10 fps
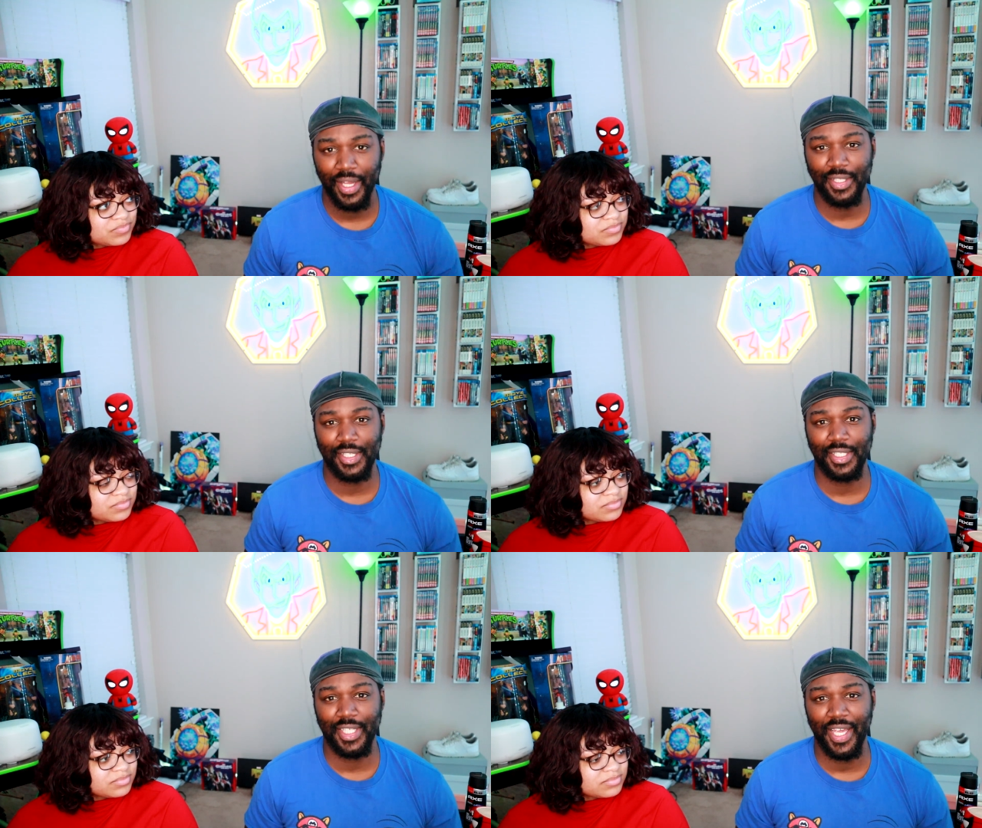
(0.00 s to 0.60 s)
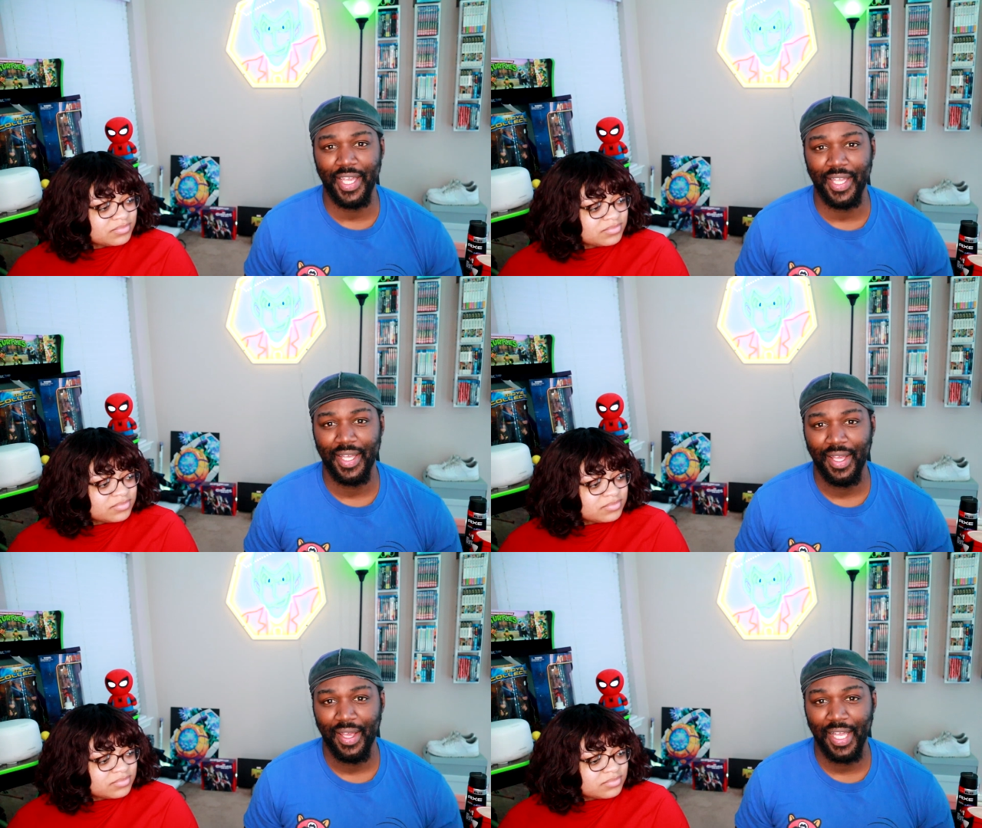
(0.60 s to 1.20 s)
Speaker 1: And
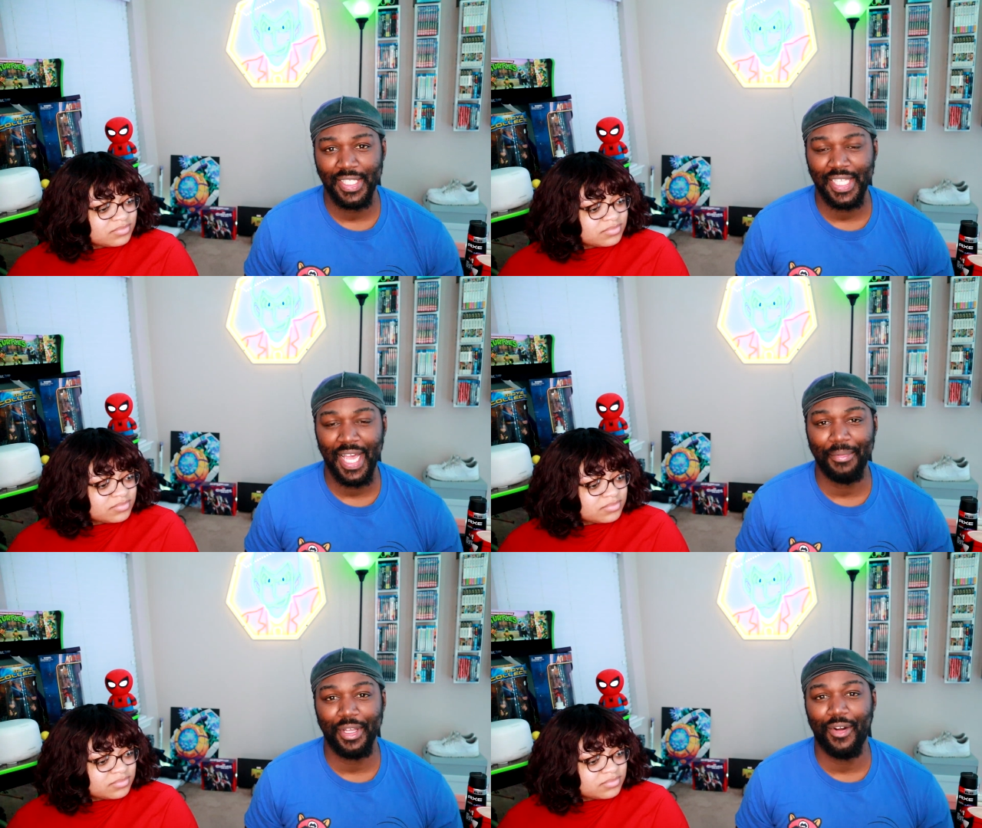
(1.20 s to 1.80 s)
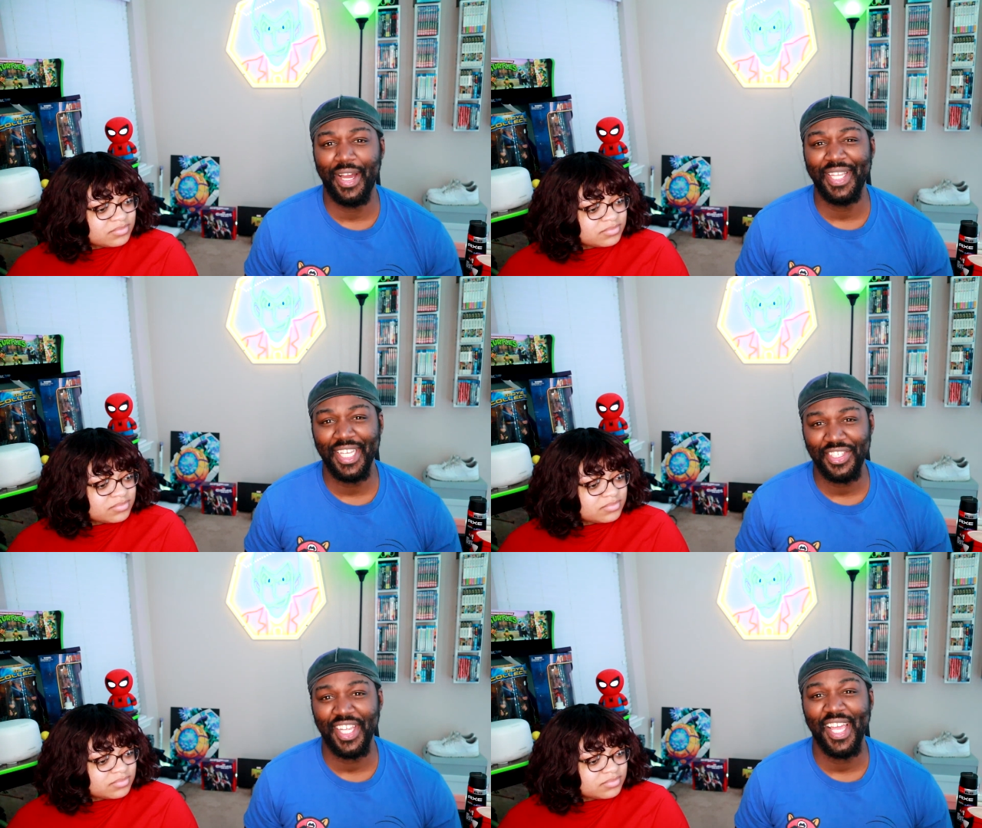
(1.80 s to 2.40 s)
today, it's time to go ahead and
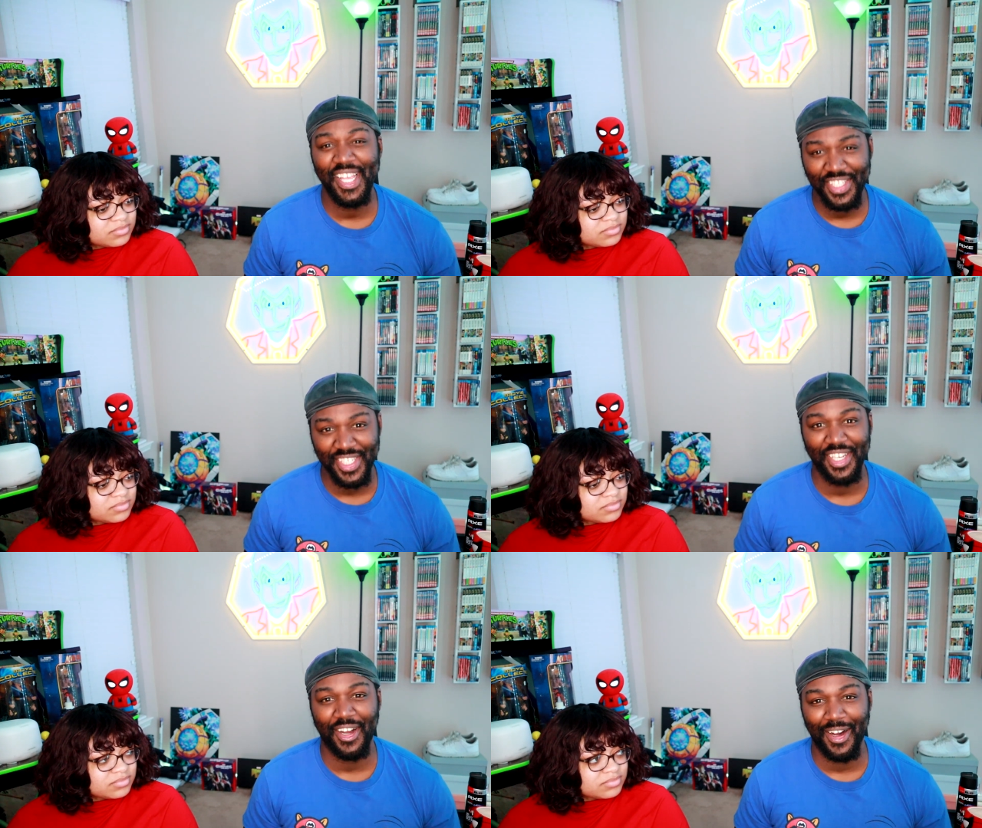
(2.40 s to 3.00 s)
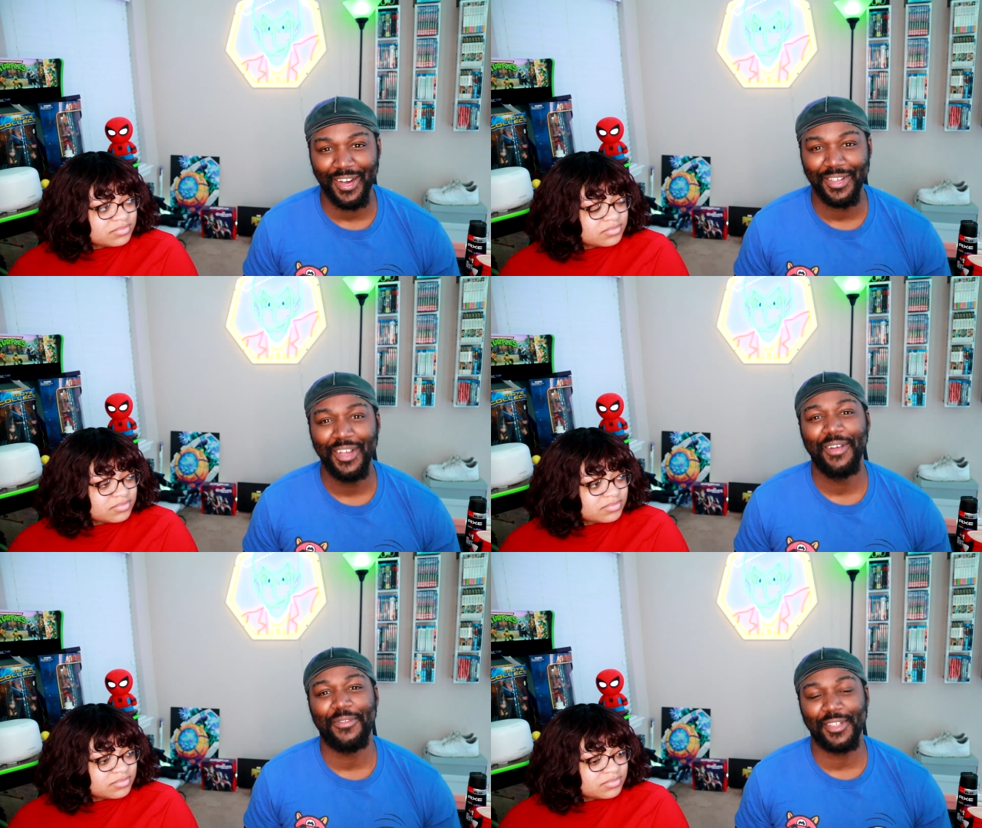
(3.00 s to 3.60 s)
get your henshin on
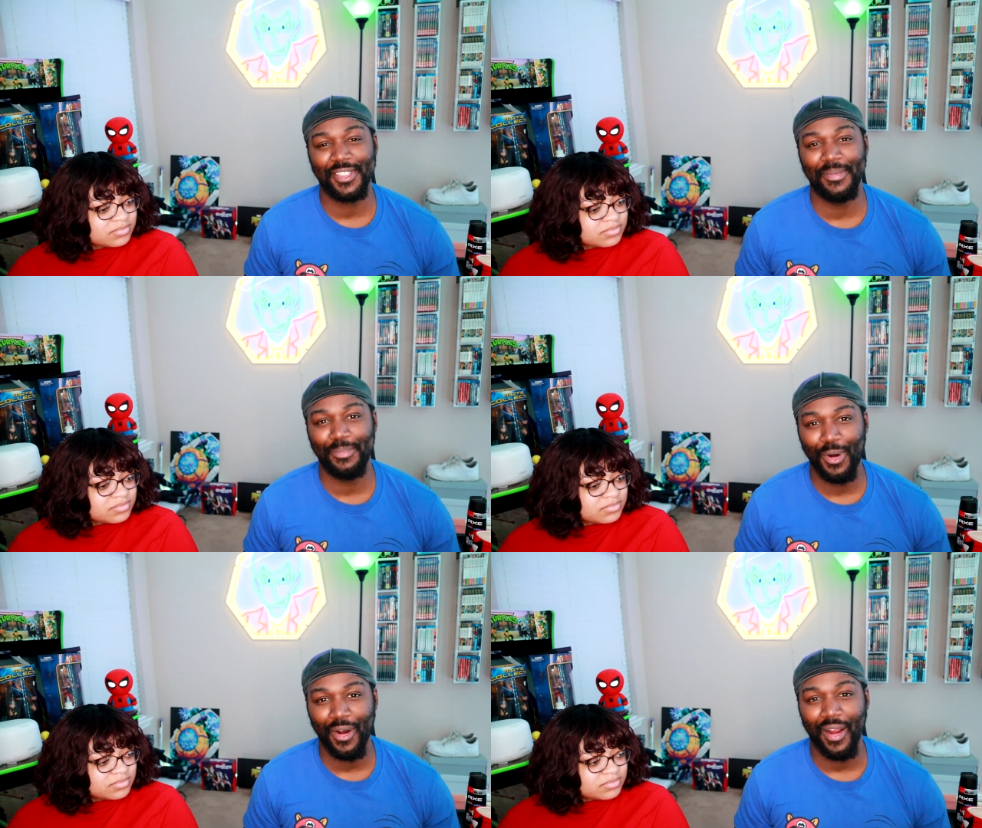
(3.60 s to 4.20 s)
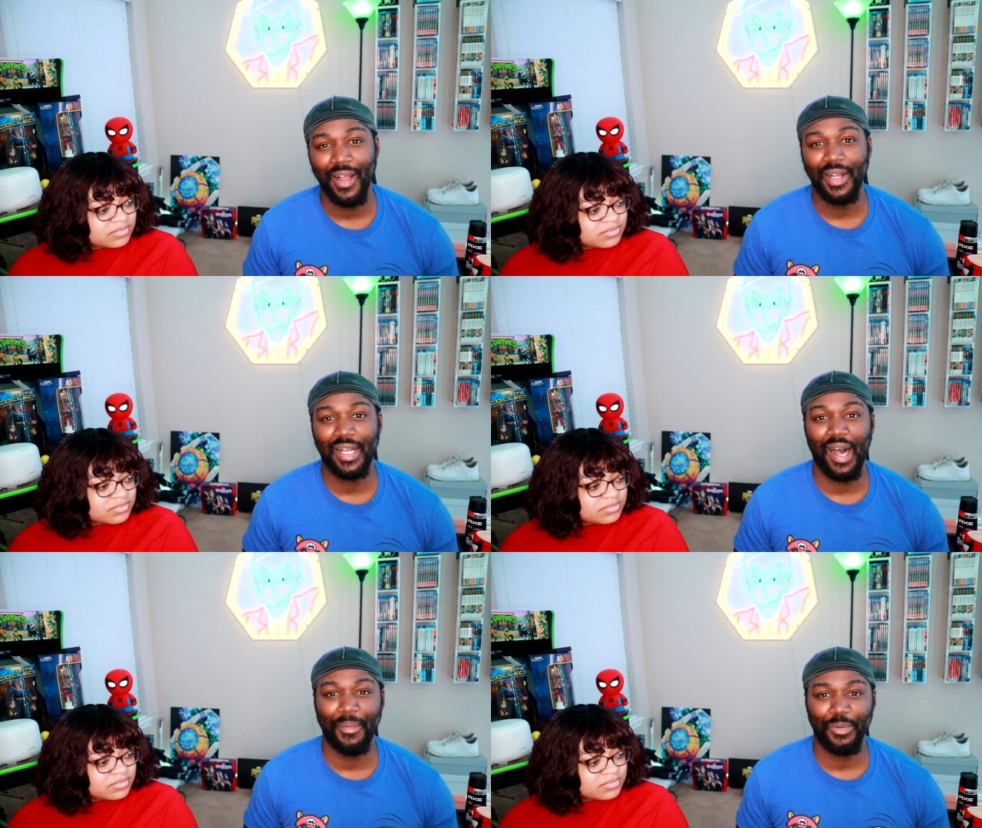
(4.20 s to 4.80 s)
for some more
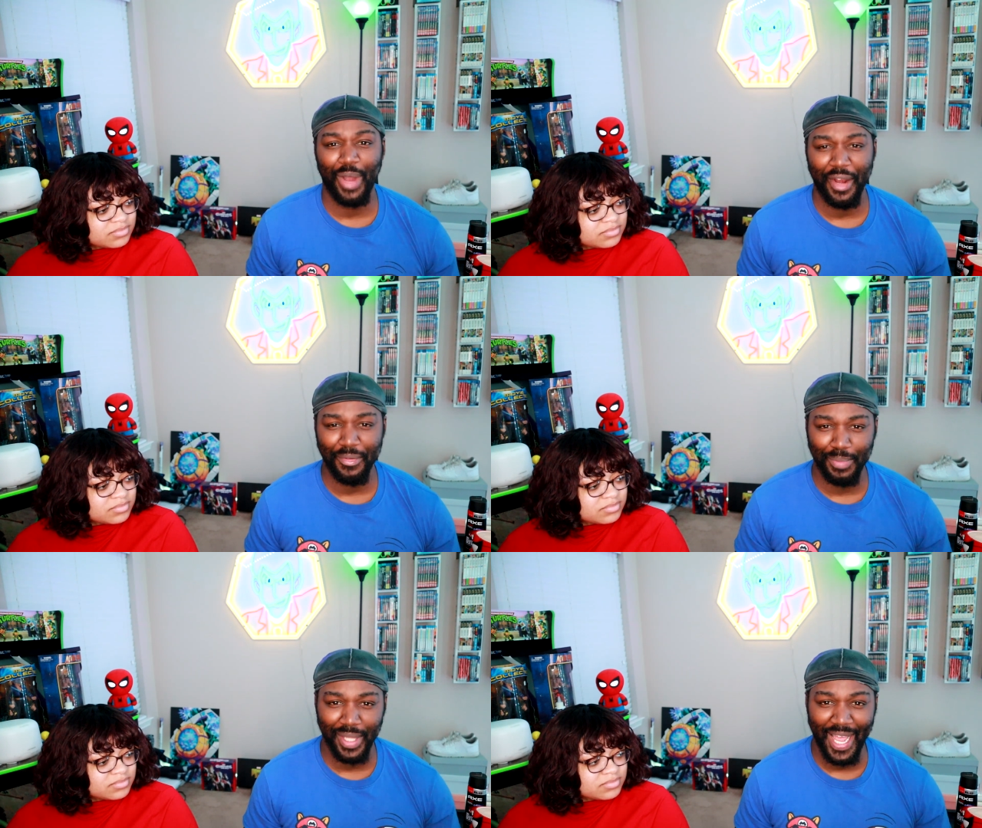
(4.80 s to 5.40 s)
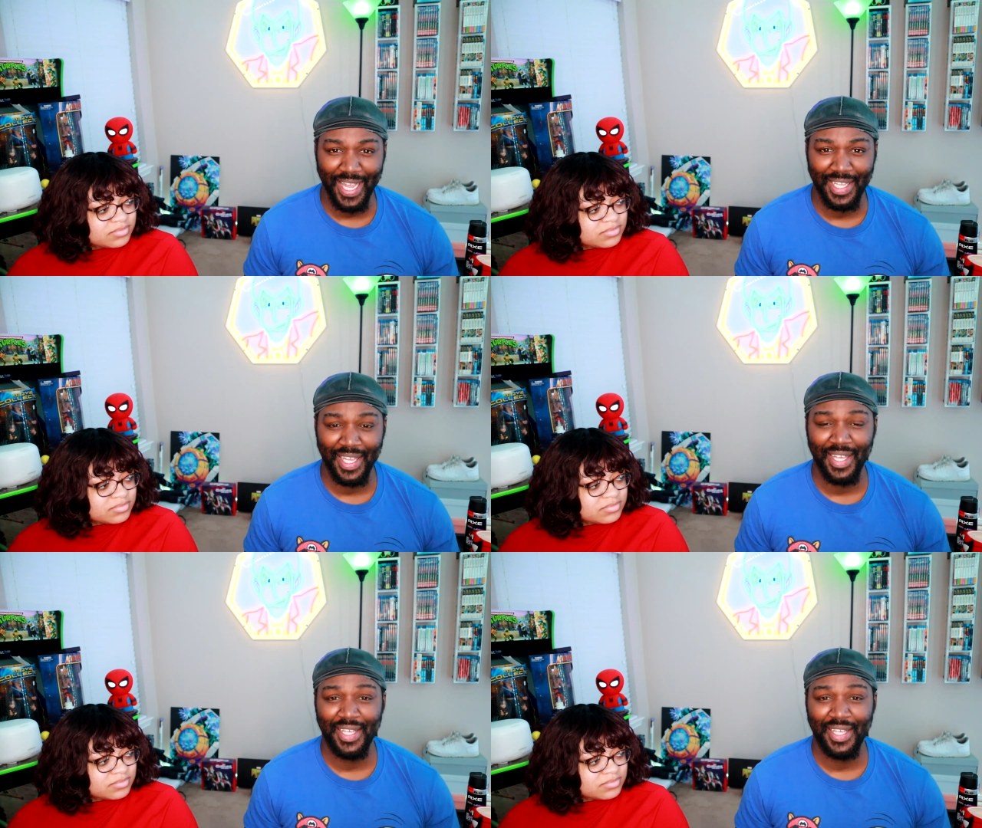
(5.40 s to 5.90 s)
Kamen Rider Black